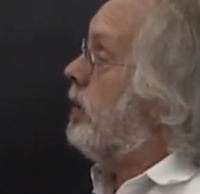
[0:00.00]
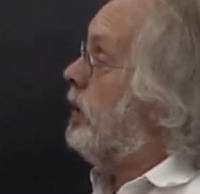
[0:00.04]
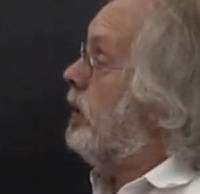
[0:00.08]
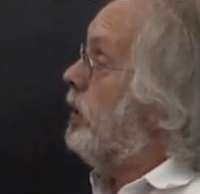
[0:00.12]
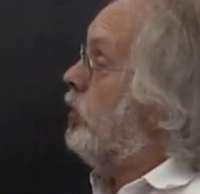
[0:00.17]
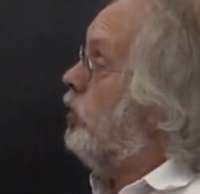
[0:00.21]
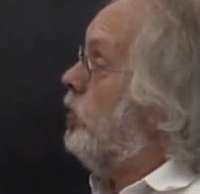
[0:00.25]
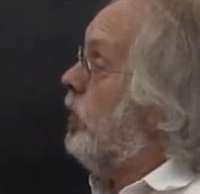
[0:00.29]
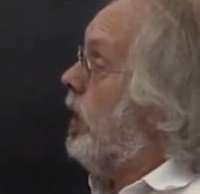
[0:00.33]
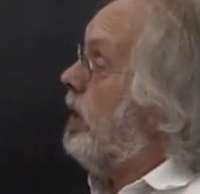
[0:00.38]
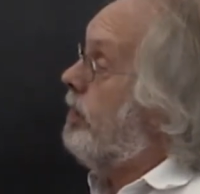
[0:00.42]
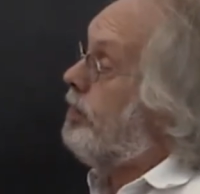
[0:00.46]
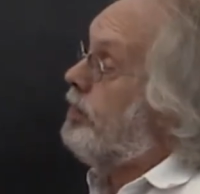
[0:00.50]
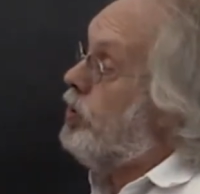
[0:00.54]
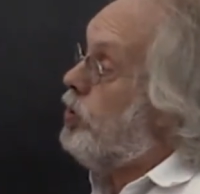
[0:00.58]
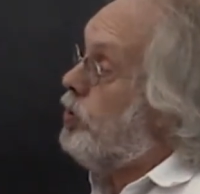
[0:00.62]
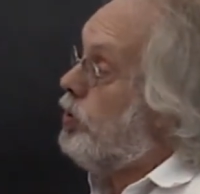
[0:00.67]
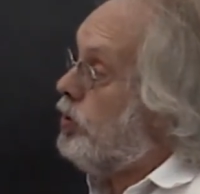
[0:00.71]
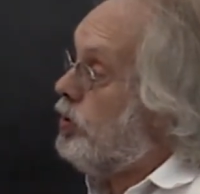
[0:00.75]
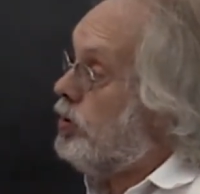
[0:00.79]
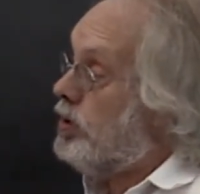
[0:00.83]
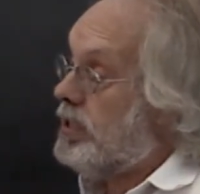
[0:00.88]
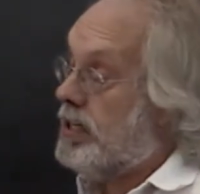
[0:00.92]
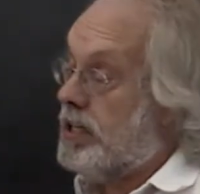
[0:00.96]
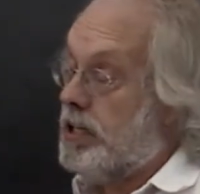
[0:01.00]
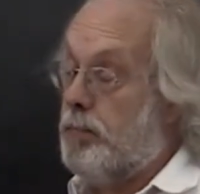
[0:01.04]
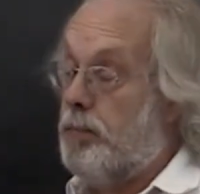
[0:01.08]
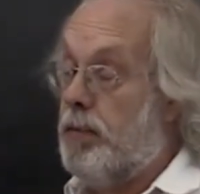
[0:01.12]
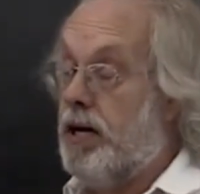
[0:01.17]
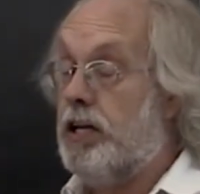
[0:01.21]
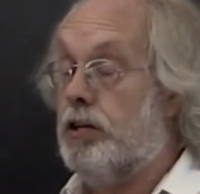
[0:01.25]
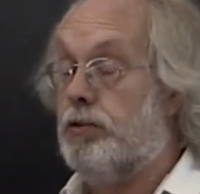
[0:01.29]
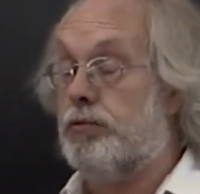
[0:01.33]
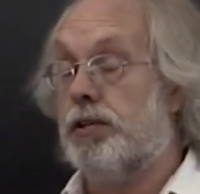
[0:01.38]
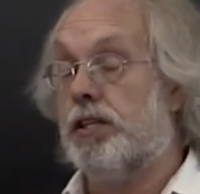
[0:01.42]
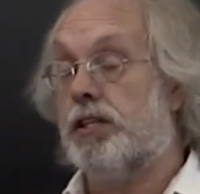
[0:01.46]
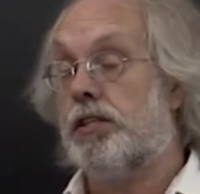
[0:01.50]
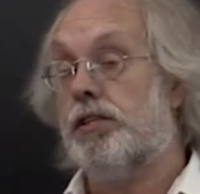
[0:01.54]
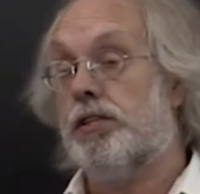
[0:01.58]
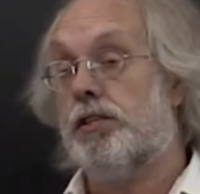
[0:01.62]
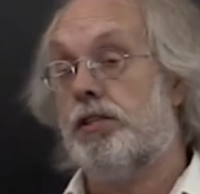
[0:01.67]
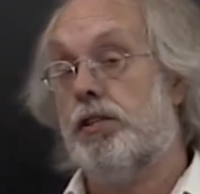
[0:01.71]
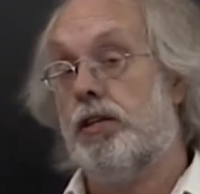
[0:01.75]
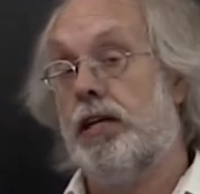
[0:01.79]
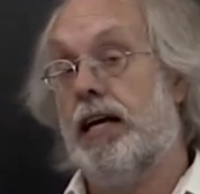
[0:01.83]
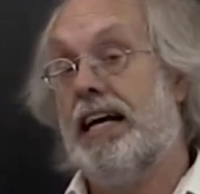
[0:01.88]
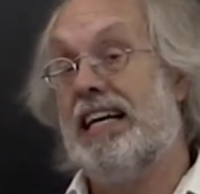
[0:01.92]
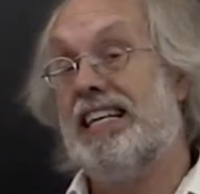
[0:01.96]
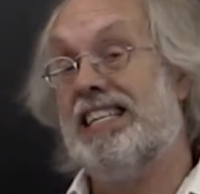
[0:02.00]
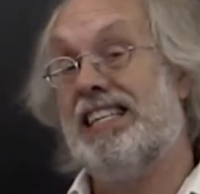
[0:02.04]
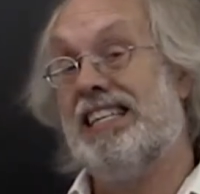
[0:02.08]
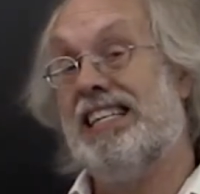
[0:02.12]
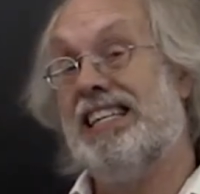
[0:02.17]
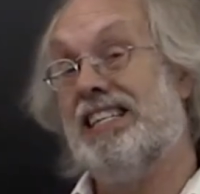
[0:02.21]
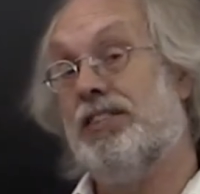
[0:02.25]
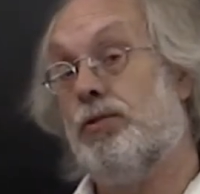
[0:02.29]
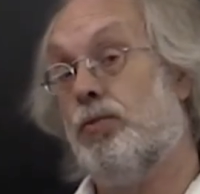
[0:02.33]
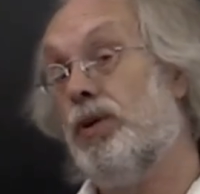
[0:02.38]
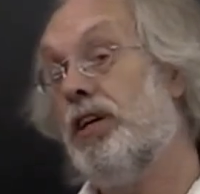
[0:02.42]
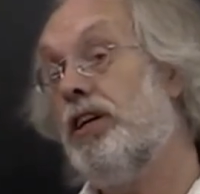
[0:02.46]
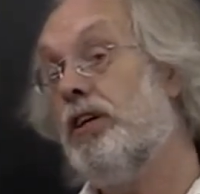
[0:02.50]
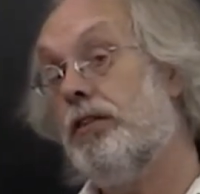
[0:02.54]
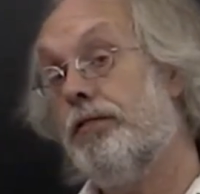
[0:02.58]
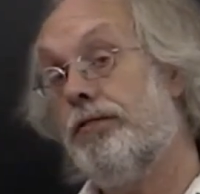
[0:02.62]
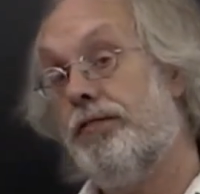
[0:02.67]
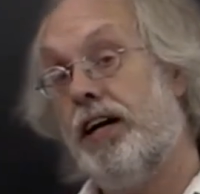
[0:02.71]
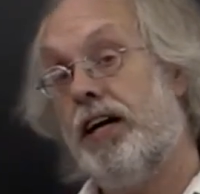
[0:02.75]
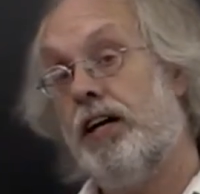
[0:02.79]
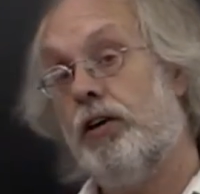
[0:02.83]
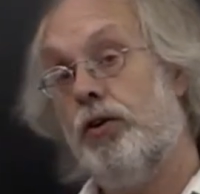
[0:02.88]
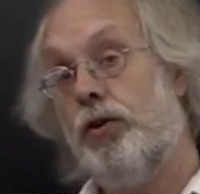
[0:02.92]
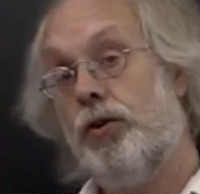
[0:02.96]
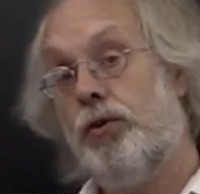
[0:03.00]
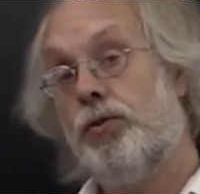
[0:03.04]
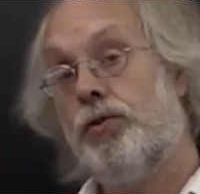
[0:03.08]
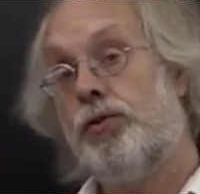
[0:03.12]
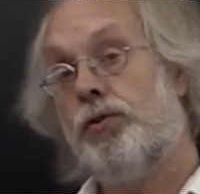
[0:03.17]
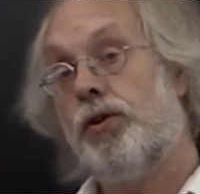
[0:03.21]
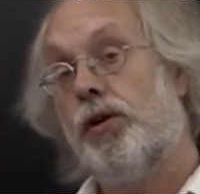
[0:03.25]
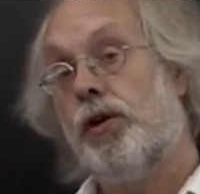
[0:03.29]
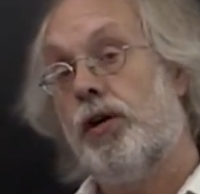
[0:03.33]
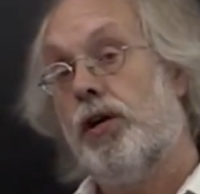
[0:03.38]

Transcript: if a unitary matrix has, is real valued,